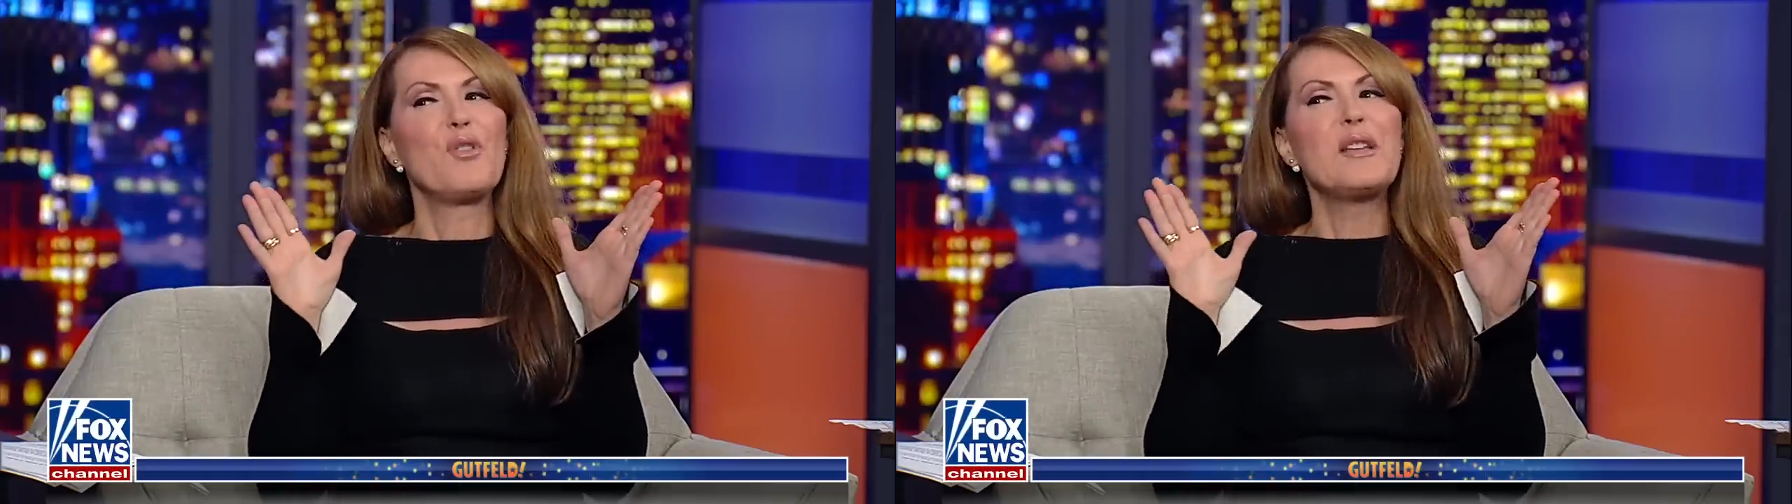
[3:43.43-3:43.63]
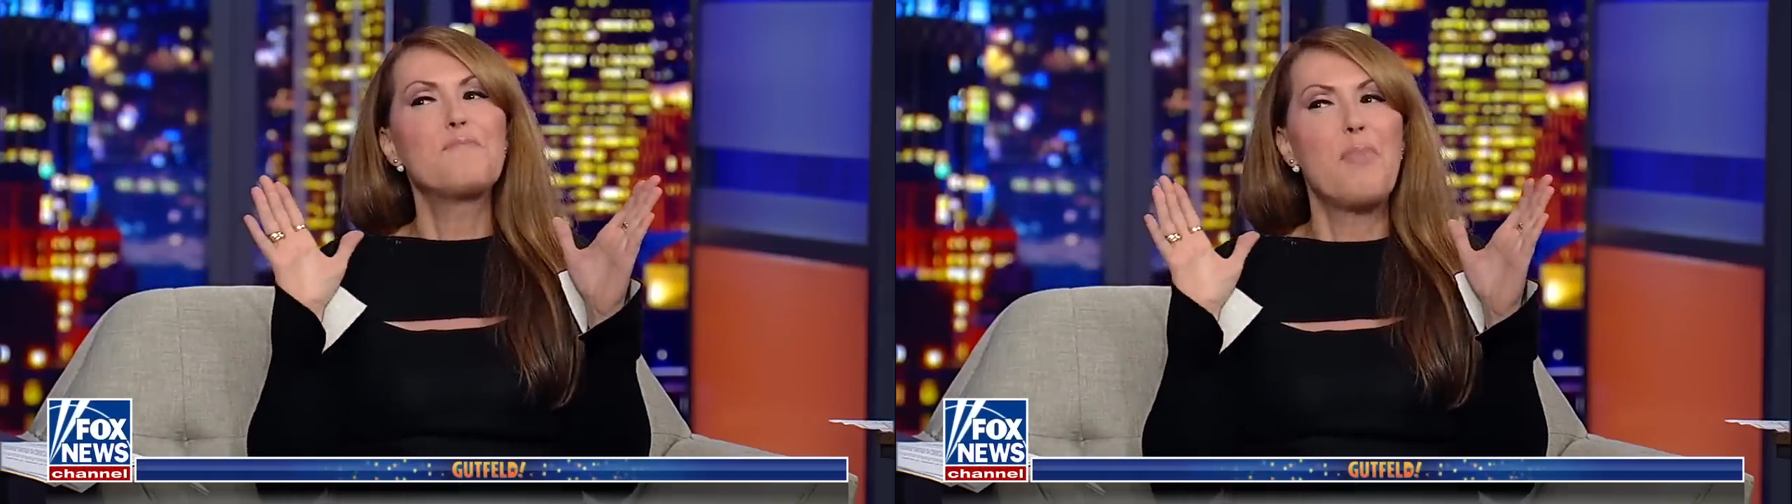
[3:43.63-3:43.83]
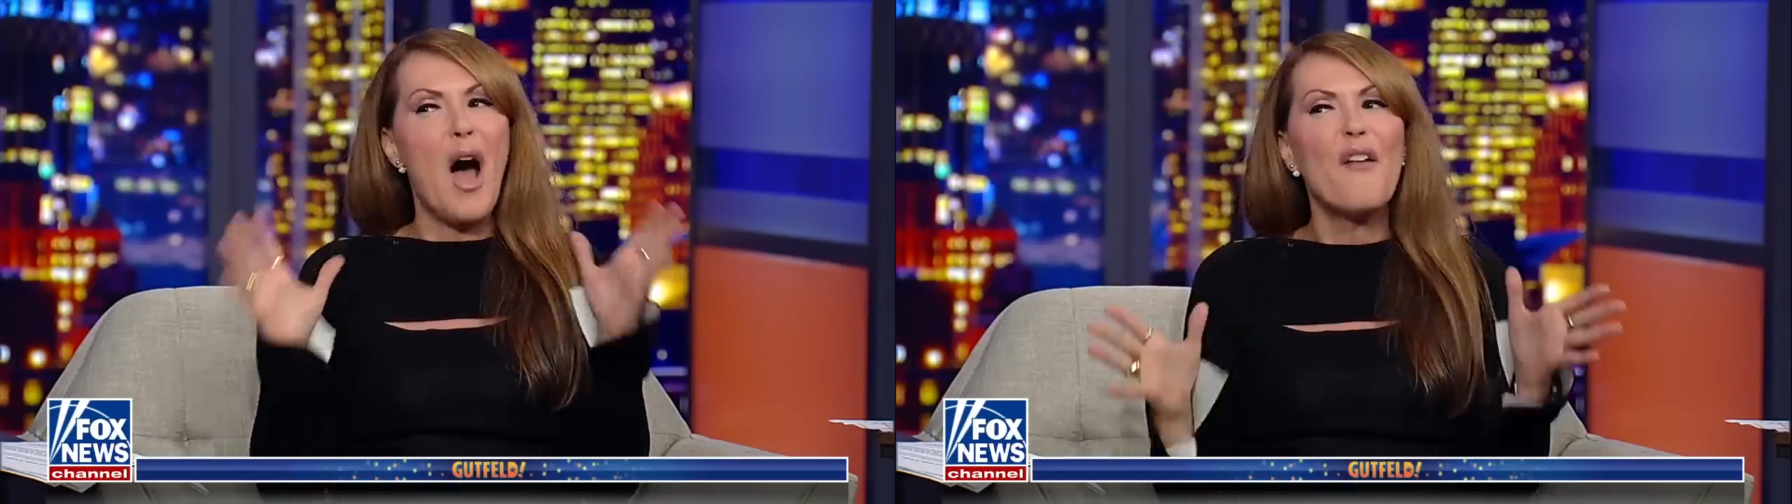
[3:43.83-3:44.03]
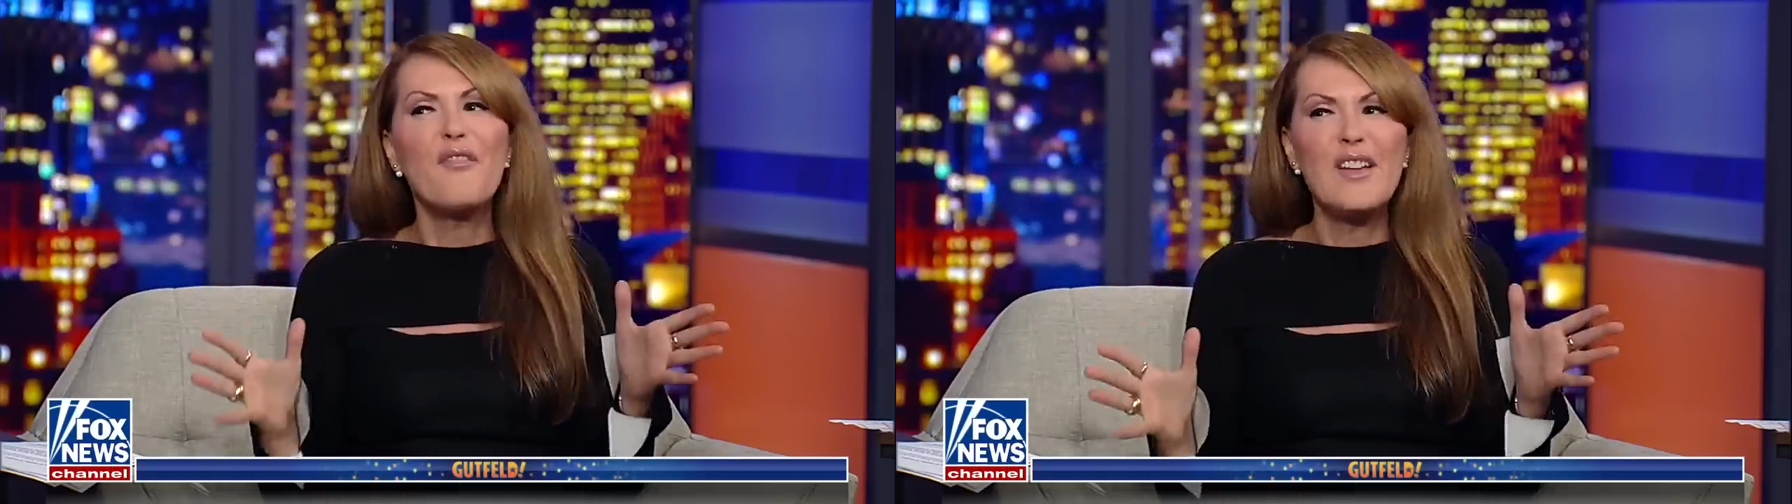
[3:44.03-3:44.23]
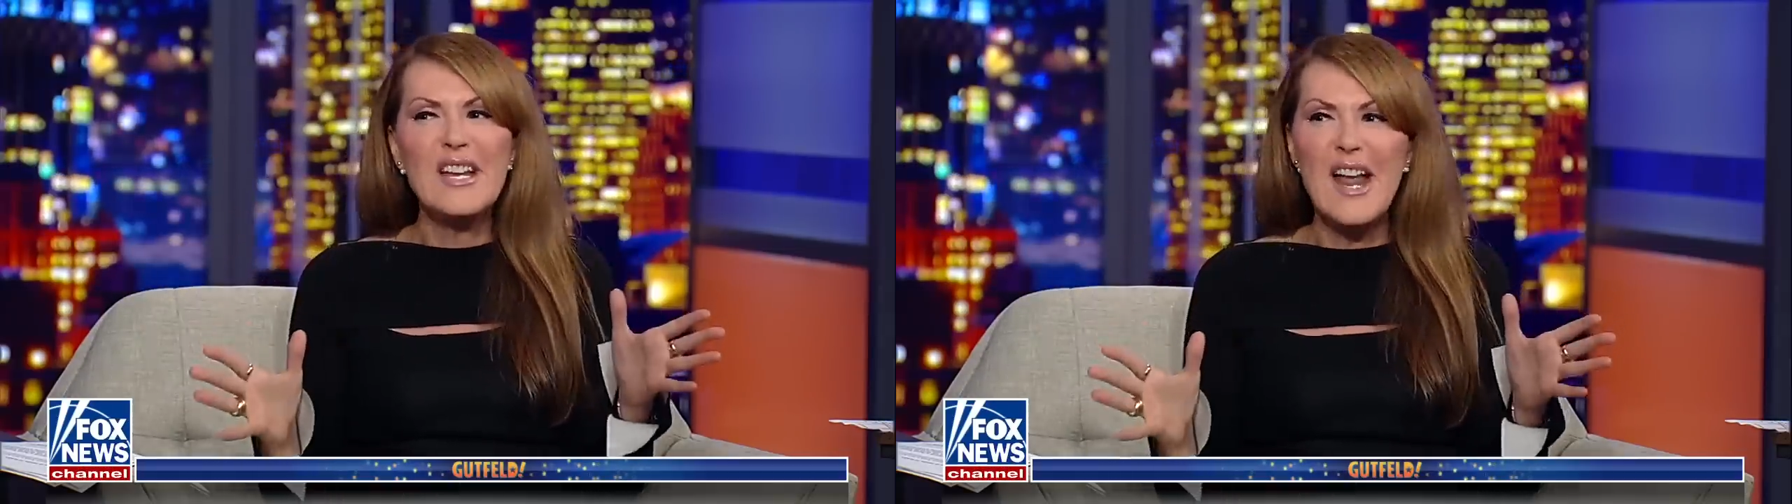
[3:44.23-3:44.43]
pretty
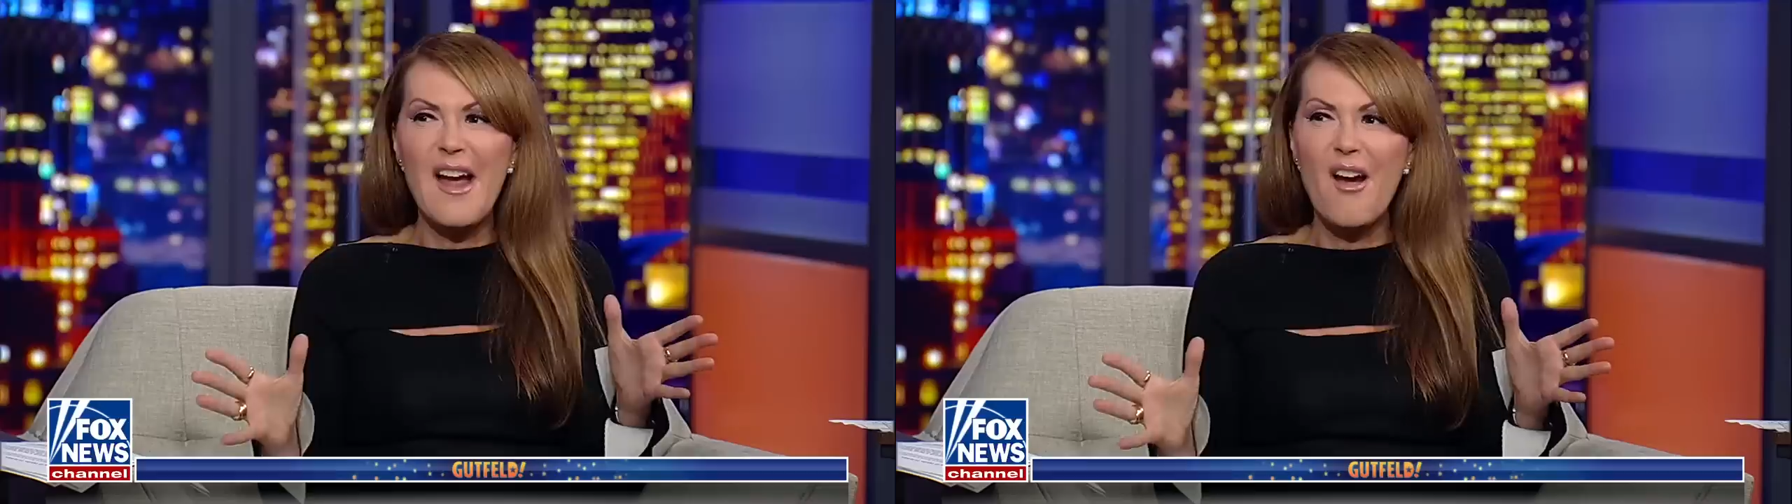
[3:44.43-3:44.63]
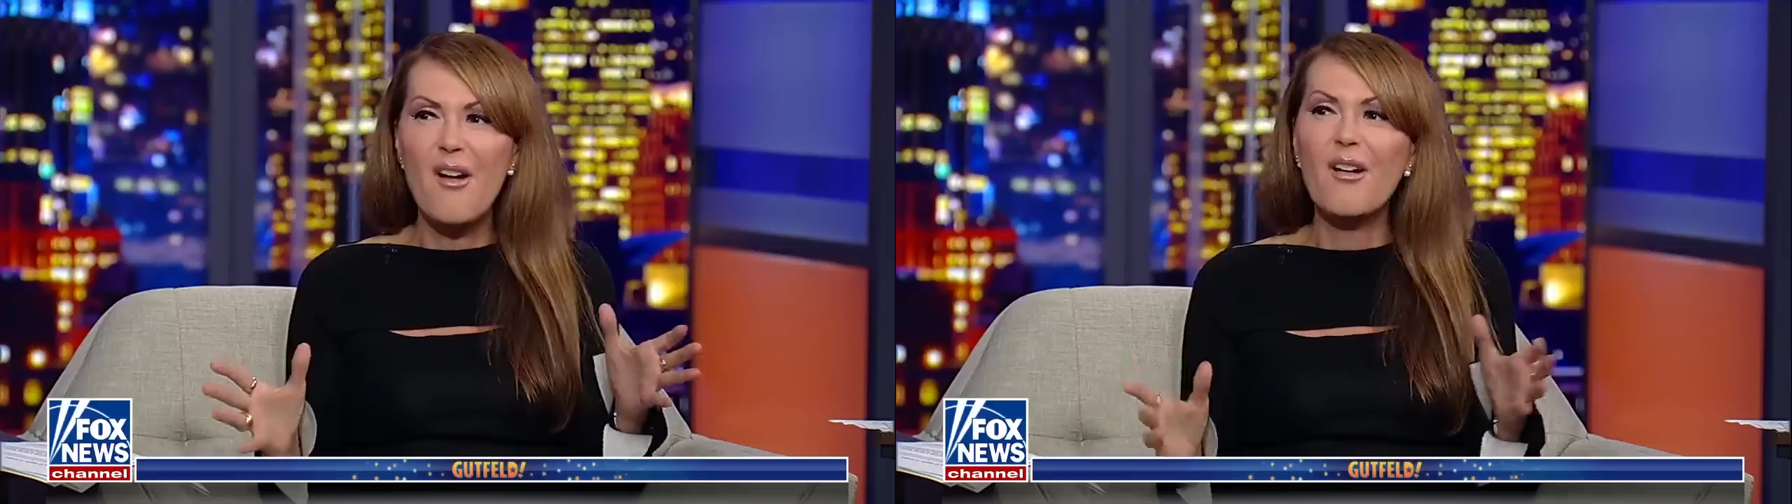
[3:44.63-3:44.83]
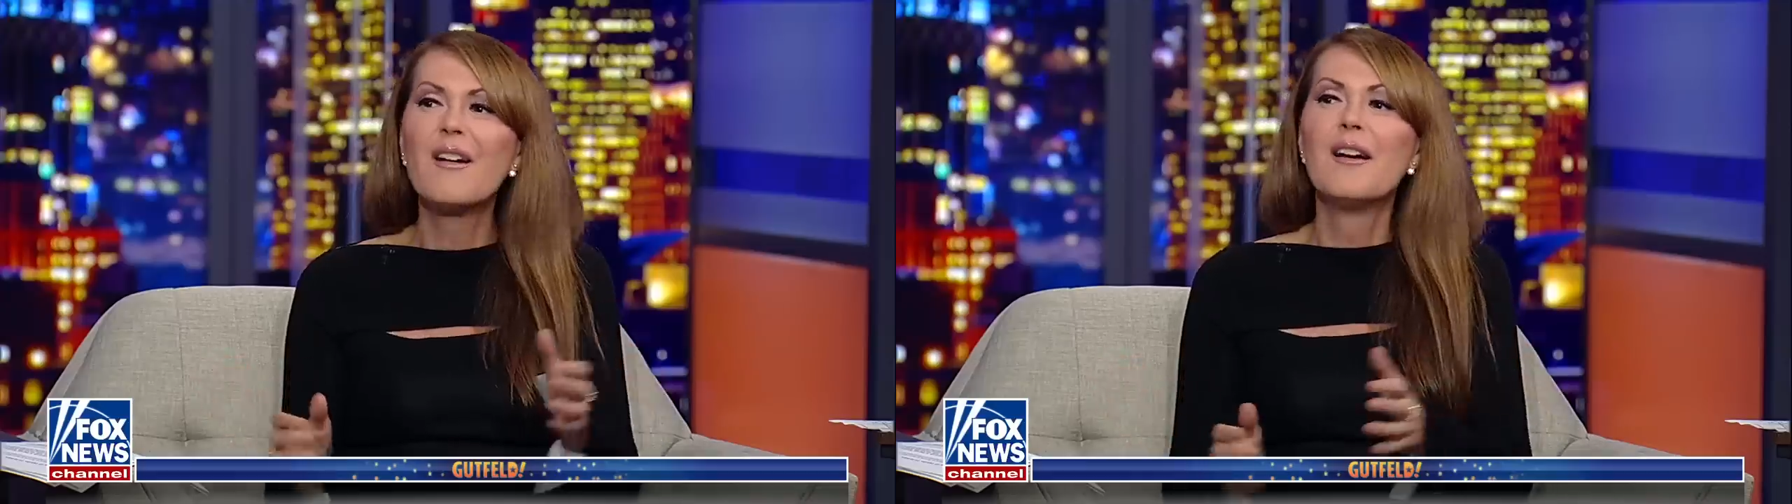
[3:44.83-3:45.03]
puffy now,